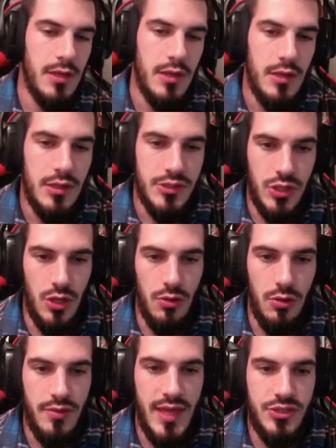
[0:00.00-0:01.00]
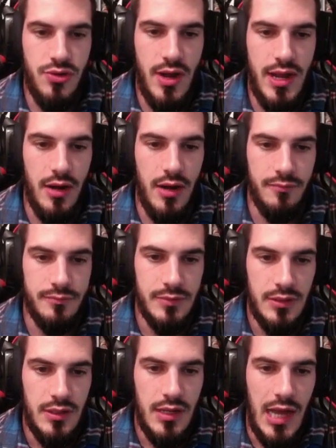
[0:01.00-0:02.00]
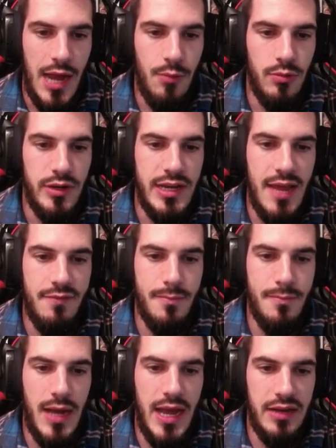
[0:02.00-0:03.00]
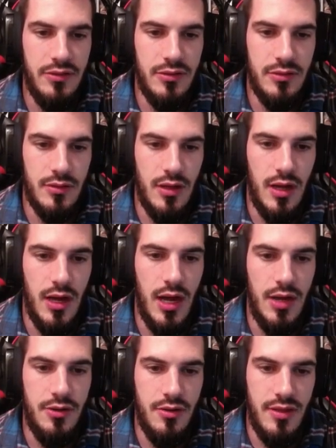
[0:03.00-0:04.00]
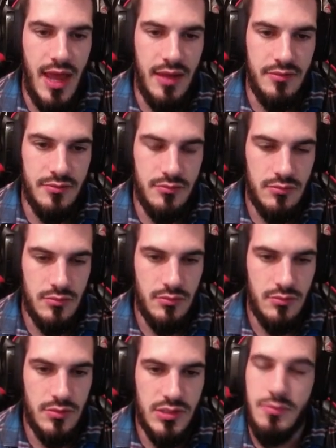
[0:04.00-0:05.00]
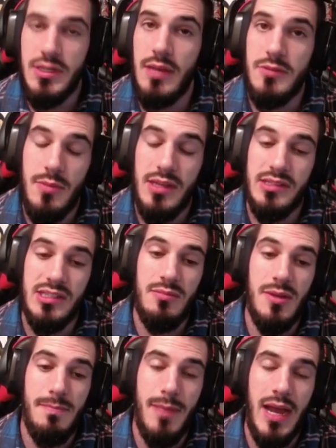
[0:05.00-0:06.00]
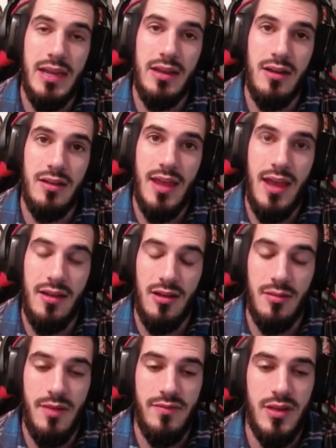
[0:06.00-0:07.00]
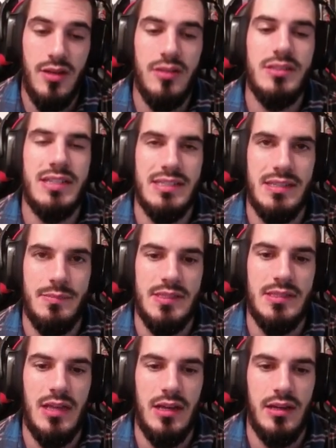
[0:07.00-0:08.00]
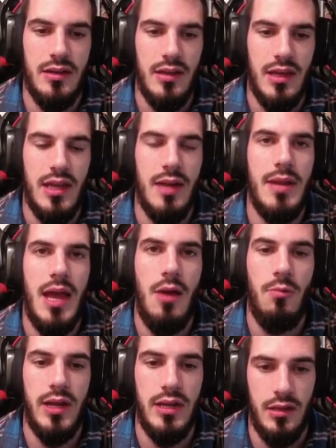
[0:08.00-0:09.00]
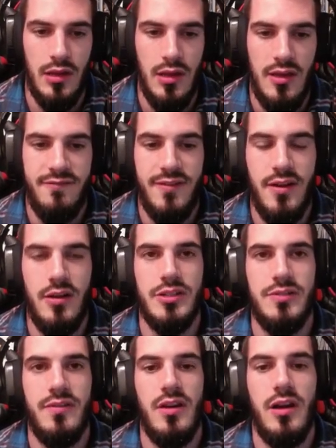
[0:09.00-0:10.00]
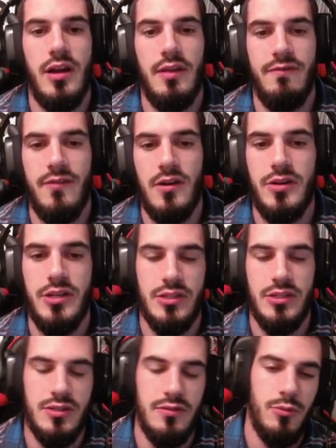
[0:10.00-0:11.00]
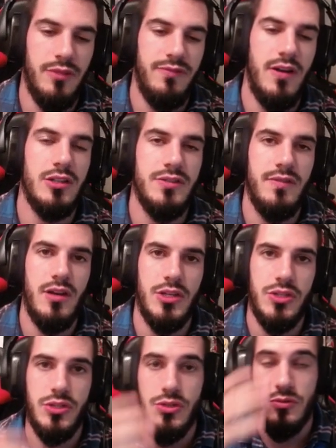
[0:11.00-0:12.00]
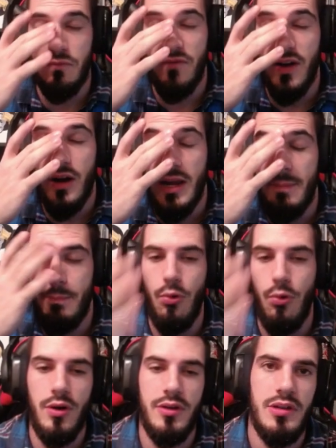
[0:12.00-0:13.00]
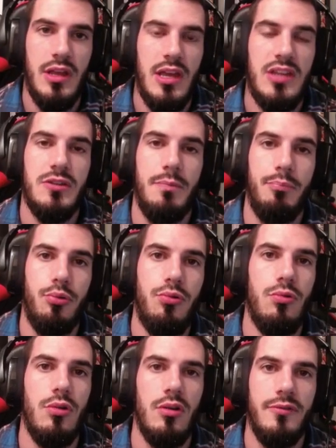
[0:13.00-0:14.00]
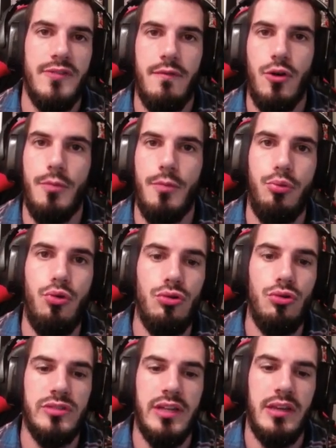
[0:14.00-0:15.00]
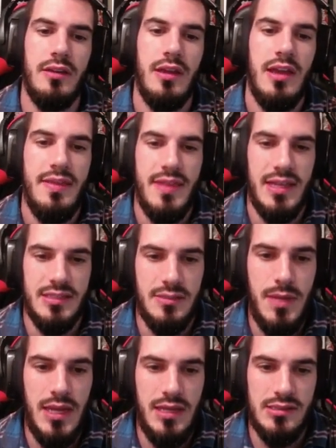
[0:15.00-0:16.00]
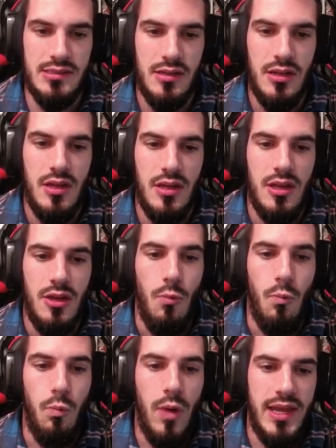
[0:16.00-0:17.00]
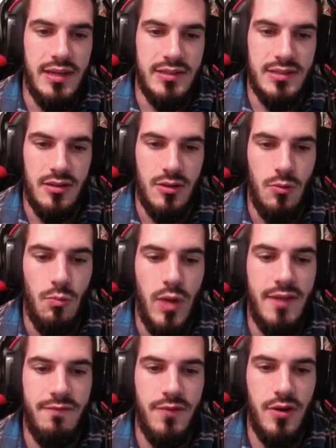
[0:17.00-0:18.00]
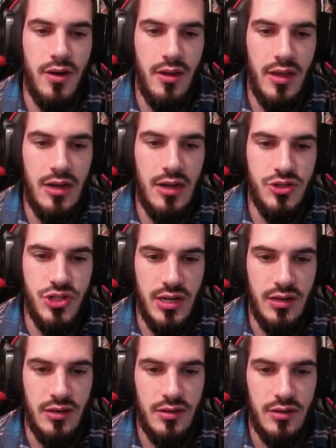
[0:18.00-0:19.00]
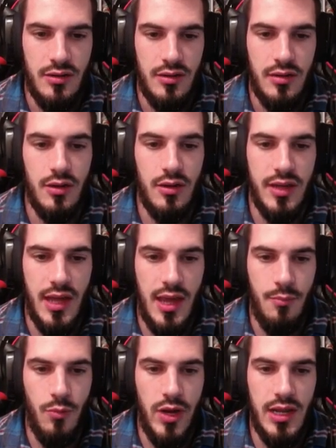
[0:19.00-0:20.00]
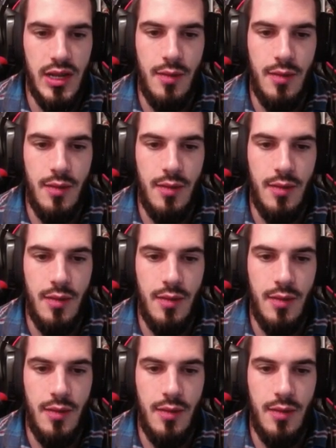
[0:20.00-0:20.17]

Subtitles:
So that's right here. I will never bite under that. Sometimes you may see me biting on that on my videos because I'm sucking and I'm not waiting. With Feral, it's very important to pool. If you ever heard of pooling, that means wait for your energy. Okay, I'm waiting.